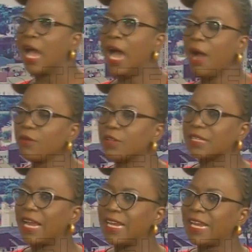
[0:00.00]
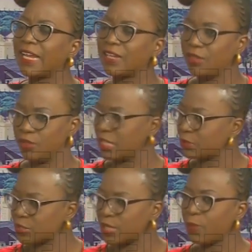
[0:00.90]
How does I N E C, you know,
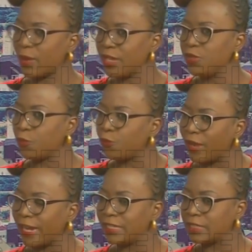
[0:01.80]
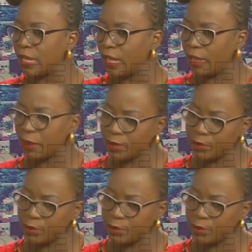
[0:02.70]
especially when you find uh,